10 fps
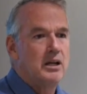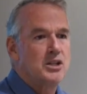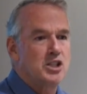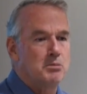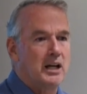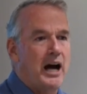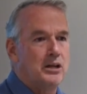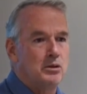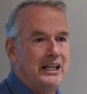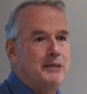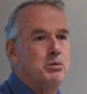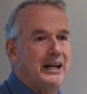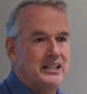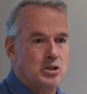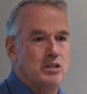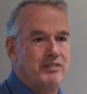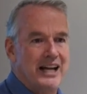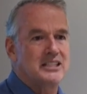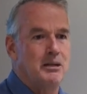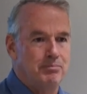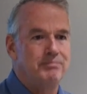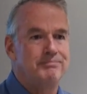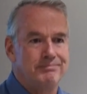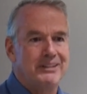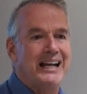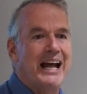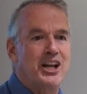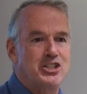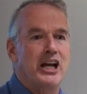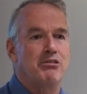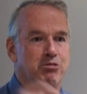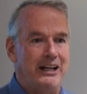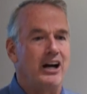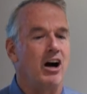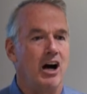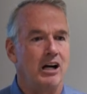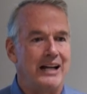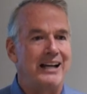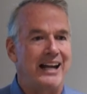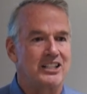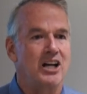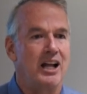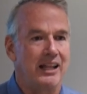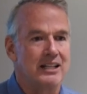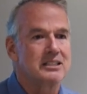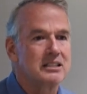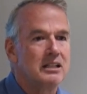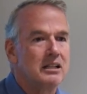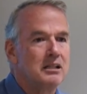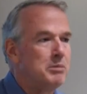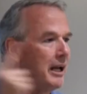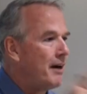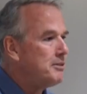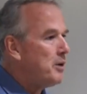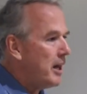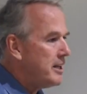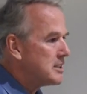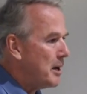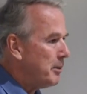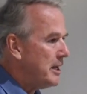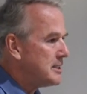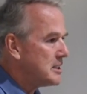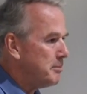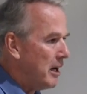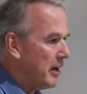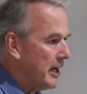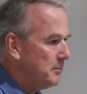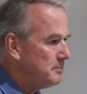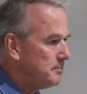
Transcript: So Mercado Libre sort of gets a get out of jail free card and gets on this. But every one of these companies is American.